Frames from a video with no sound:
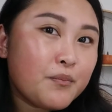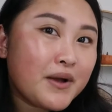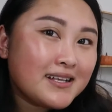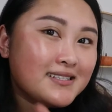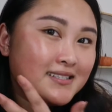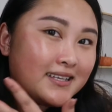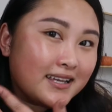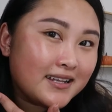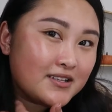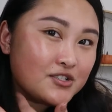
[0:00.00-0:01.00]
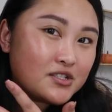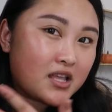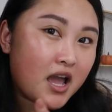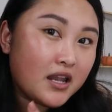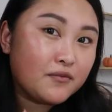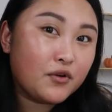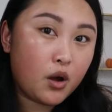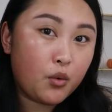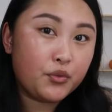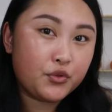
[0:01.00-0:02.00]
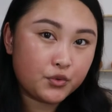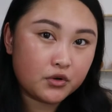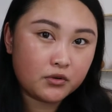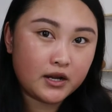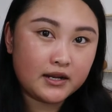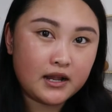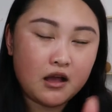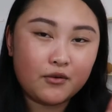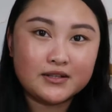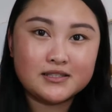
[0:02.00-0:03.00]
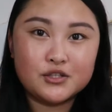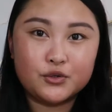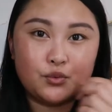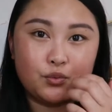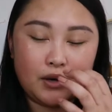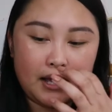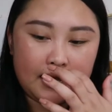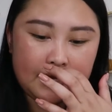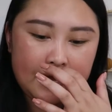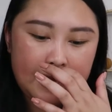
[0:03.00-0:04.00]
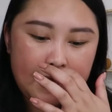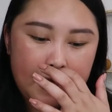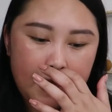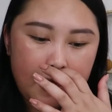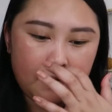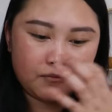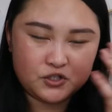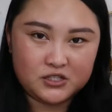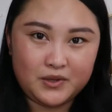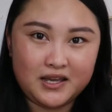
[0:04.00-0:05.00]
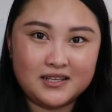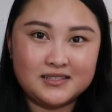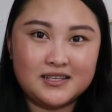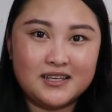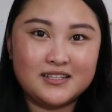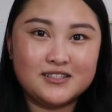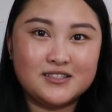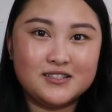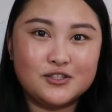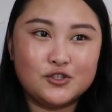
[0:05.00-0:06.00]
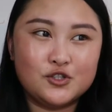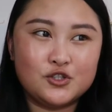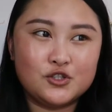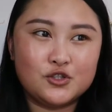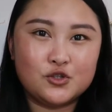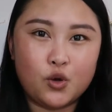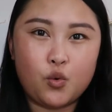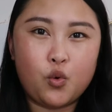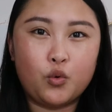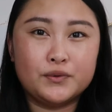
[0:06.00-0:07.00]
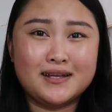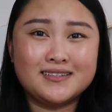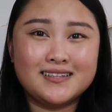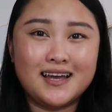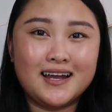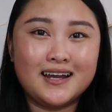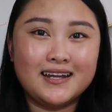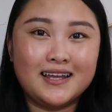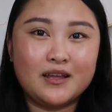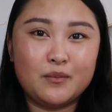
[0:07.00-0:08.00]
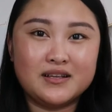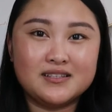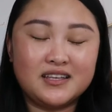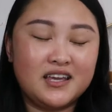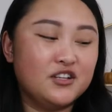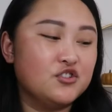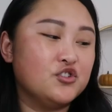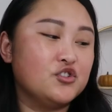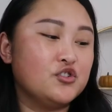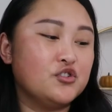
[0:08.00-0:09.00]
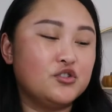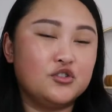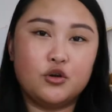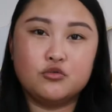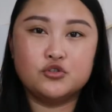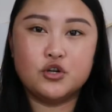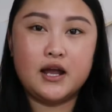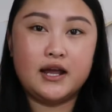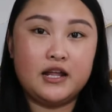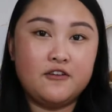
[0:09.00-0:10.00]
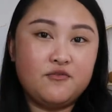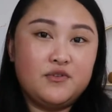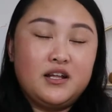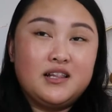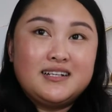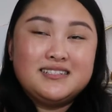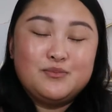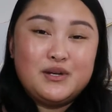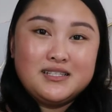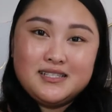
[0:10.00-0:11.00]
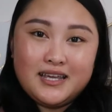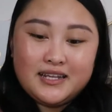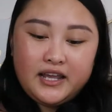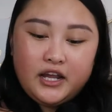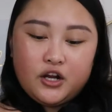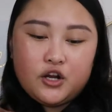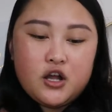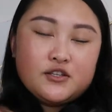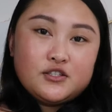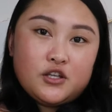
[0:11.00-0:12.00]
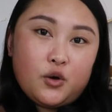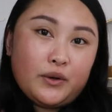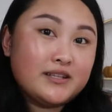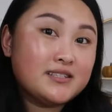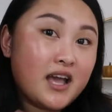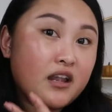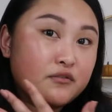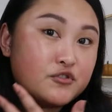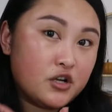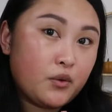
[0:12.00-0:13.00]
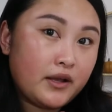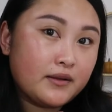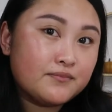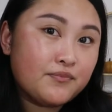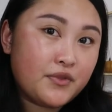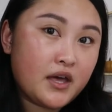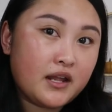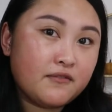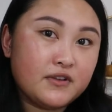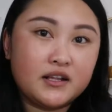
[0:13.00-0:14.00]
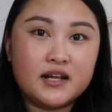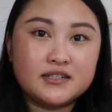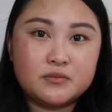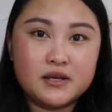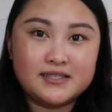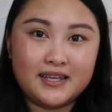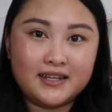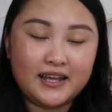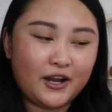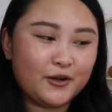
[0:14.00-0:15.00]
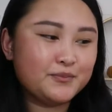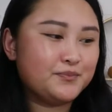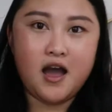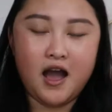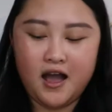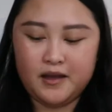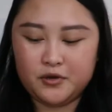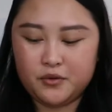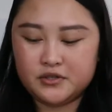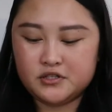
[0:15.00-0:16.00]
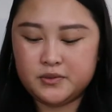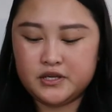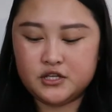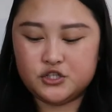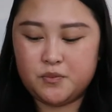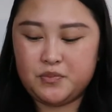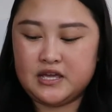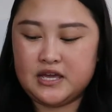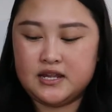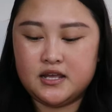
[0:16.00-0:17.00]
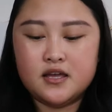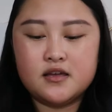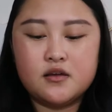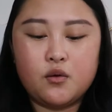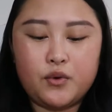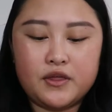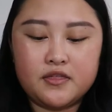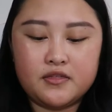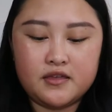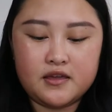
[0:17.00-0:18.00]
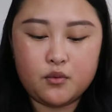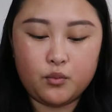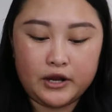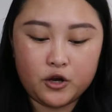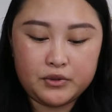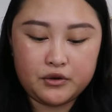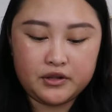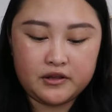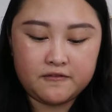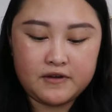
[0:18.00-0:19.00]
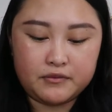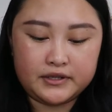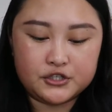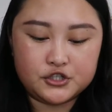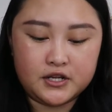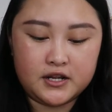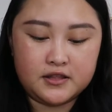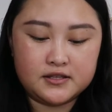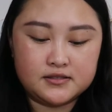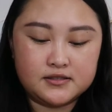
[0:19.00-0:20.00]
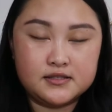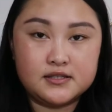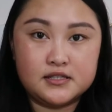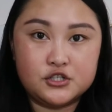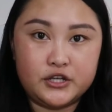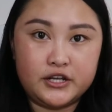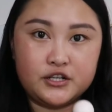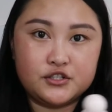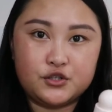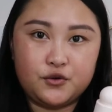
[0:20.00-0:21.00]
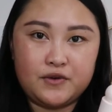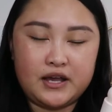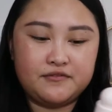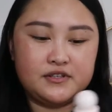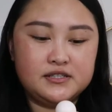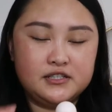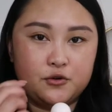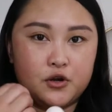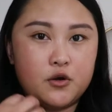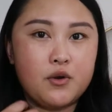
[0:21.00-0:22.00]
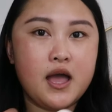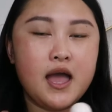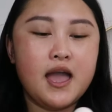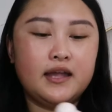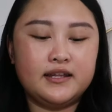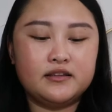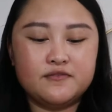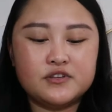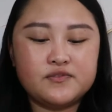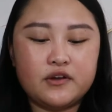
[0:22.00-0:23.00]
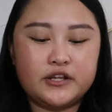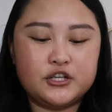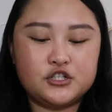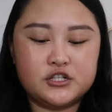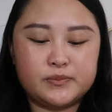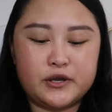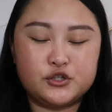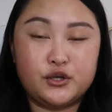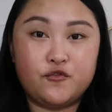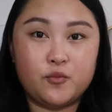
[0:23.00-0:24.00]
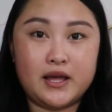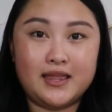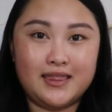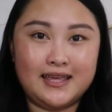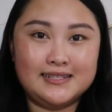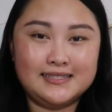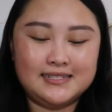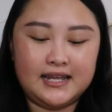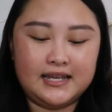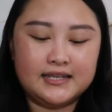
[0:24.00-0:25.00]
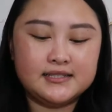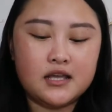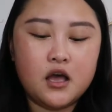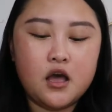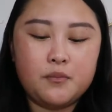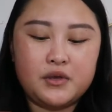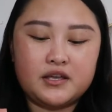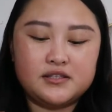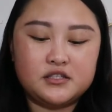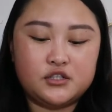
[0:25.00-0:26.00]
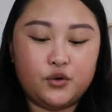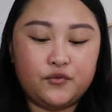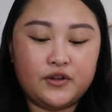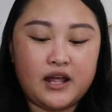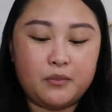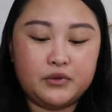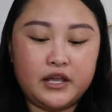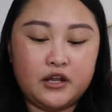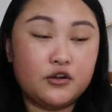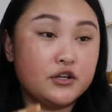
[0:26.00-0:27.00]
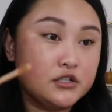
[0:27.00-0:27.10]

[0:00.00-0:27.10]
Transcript: my skin is just kind of going through it right now. It's a little red just because it's so cold outside and my skin is just so dry, and I've neglected my skincare. So it's kind of showing that I've neglected my skincare. I'm going to be jumping in with the Rare Beauty foundation. This is shade 250, and I love this foundation especially for my lazy days because the doe foot applicator